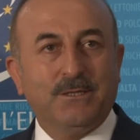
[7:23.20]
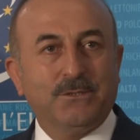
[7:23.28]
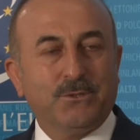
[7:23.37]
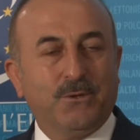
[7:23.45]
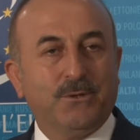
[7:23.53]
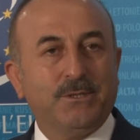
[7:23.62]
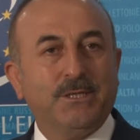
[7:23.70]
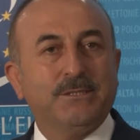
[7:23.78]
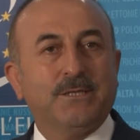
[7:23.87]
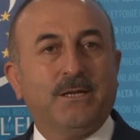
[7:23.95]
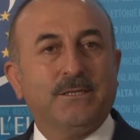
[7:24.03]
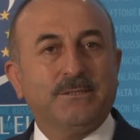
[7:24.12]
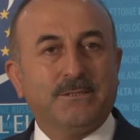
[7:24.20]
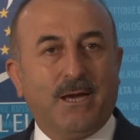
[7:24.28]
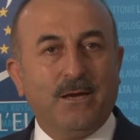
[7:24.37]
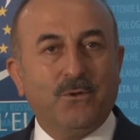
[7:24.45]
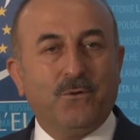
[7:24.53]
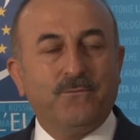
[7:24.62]
So these are the
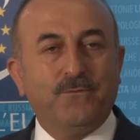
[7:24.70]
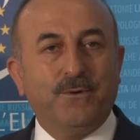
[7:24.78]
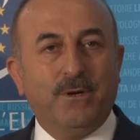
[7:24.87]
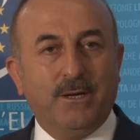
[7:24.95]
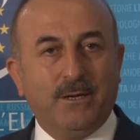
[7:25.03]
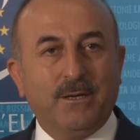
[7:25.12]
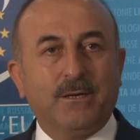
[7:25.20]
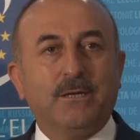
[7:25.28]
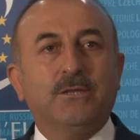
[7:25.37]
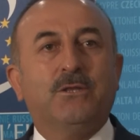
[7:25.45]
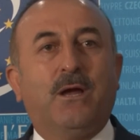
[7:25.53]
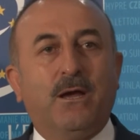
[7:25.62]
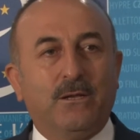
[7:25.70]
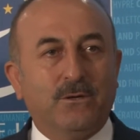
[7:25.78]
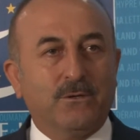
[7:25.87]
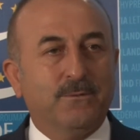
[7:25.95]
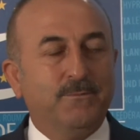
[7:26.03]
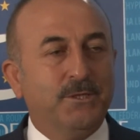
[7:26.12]
sign of uh, good
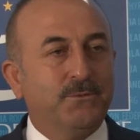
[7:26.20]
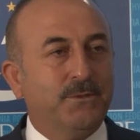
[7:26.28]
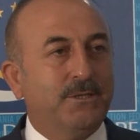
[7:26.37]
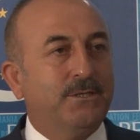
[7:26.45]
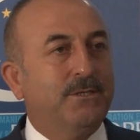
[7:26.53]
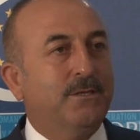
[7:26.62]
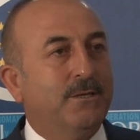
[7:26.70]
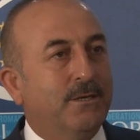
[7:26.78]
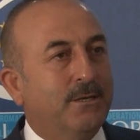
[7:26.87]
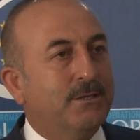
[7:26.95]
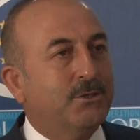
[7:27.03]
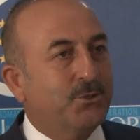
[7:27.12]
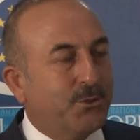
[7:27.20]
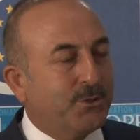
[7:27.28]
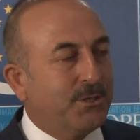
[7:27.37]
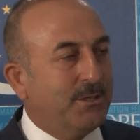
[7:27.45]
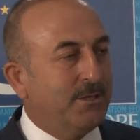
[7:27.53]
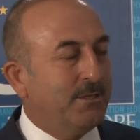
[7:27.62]
dialogue between uh,
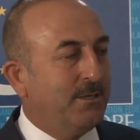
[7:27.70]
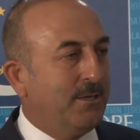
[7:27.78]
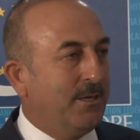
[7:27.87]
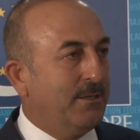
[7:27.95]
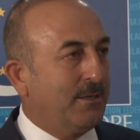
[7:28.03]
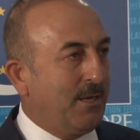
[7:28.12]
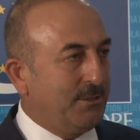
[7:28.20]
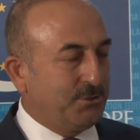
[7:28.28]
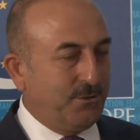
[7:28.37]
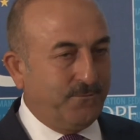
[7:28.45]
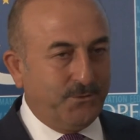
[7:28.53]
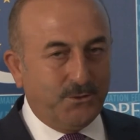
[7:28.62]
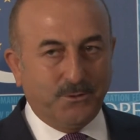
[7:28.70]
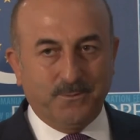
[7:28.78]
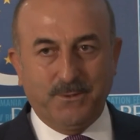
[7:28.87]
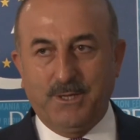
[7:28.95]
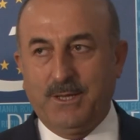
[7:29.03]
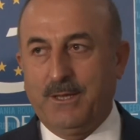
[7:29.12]
Turkey and the Council of Europe
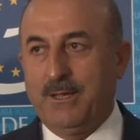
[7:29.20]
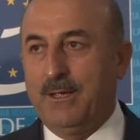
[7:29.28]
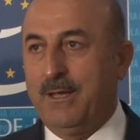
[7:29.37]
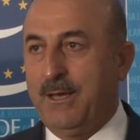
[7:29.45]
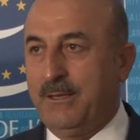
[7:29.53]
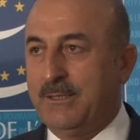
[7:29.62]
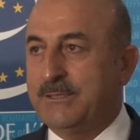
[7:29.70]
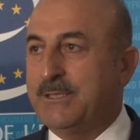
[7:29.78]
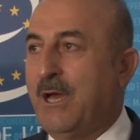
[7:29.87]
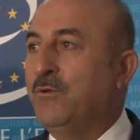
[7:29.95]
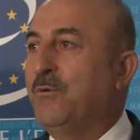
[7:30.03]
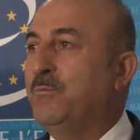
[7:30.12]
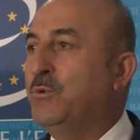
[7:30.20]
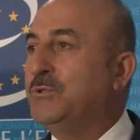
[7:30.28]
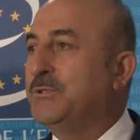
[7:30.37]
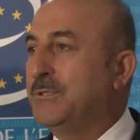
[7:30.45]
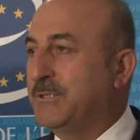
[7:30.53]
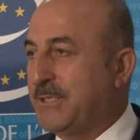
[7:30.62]
and the sign of
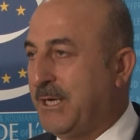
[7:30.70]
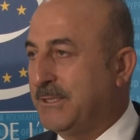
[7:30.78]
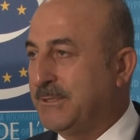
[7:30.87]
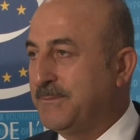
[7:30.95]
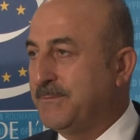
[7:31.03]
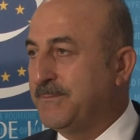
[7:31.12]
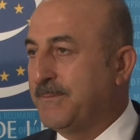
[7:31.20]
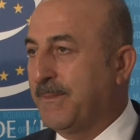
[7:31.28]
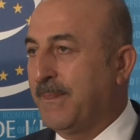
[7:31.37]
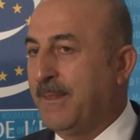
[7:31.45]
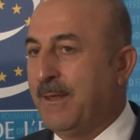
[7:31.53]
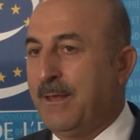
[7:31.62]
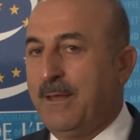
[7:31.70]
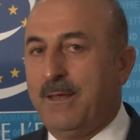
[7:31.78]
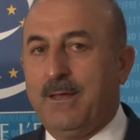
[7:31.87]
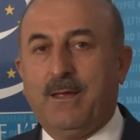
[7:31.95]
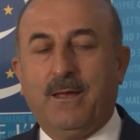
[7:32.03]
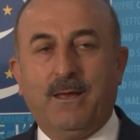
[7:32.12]
mutual trust.
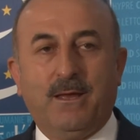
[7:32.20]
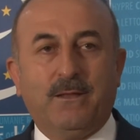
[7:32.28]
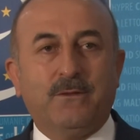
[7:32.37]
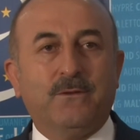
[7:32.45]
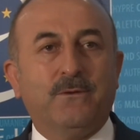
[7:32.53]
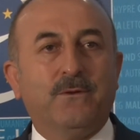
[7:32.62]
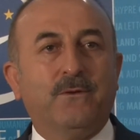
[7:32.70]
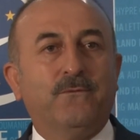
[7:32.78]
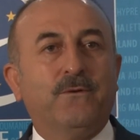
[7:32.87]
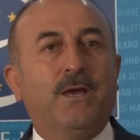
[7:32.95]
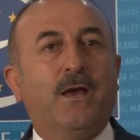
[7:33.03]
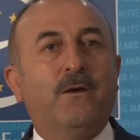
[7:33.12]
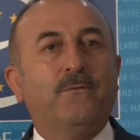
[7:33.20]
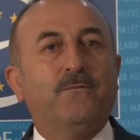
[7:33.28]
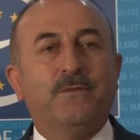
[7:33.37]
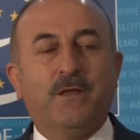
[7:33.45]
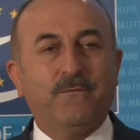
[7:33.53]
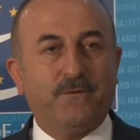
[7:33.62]
And we have
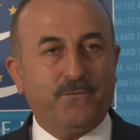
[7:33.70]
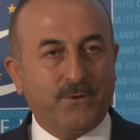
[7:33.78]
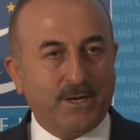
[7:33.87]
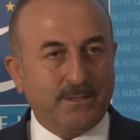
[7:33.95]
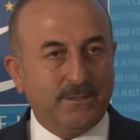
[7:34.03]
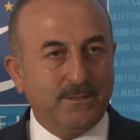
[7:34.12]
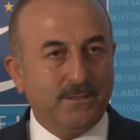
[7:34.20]
never forgot